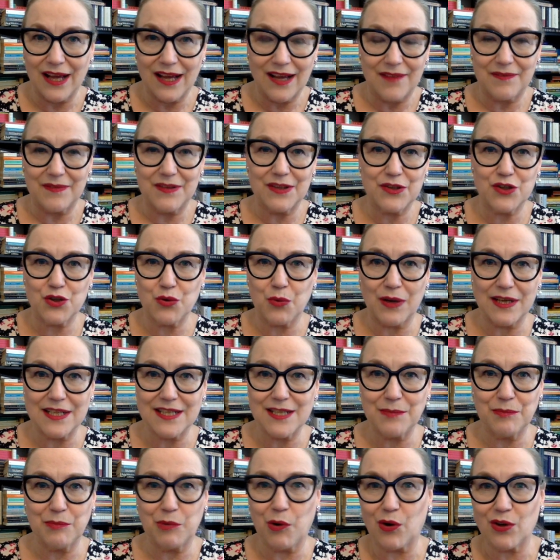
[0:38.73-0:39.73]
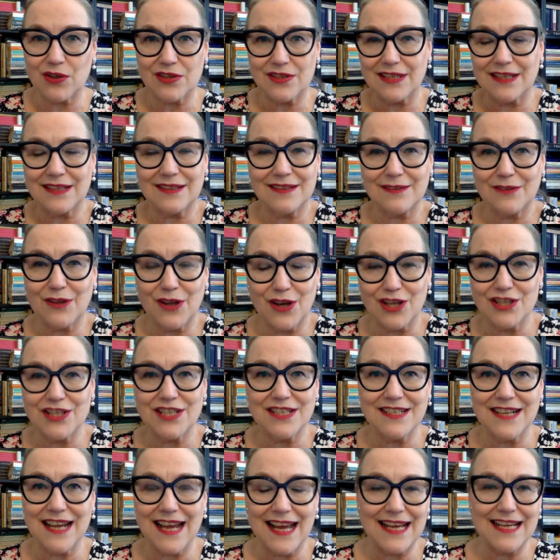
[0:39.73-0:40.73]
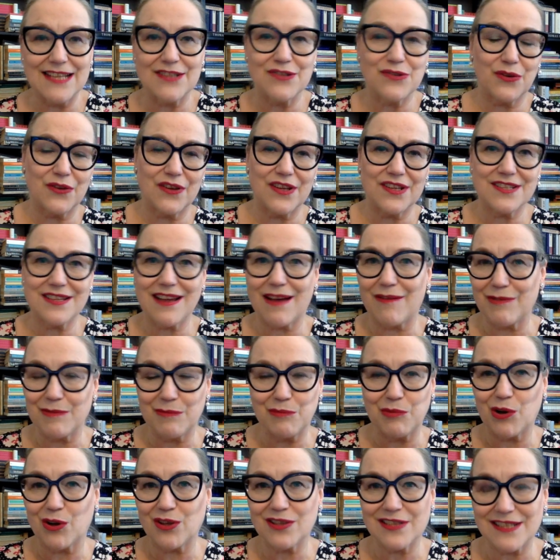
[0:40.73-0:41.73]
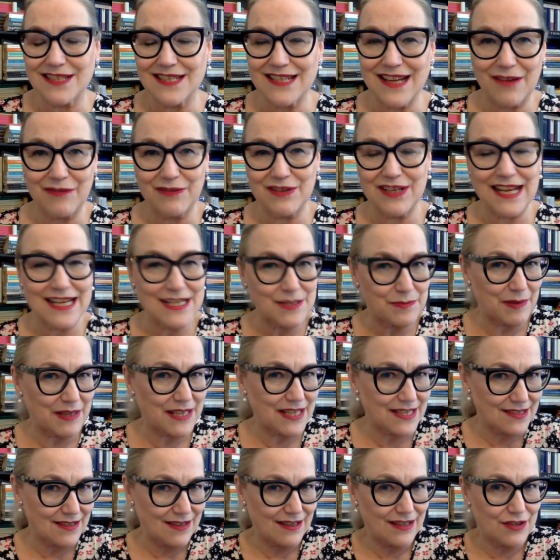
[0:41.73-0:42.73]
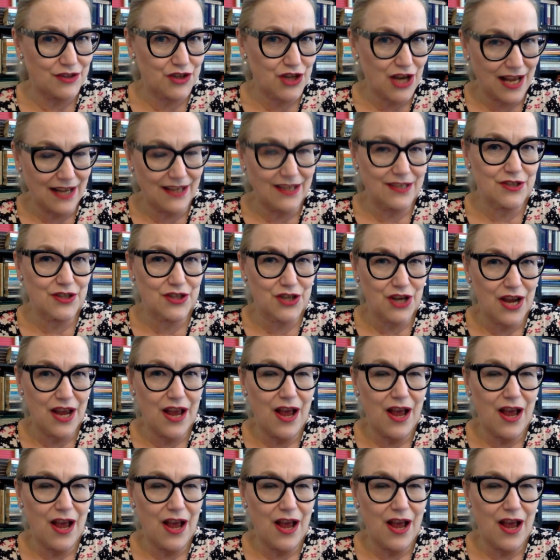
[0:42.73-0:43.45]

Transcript: the 20 books in 30 days or the 7 books in 7 days, but a challenge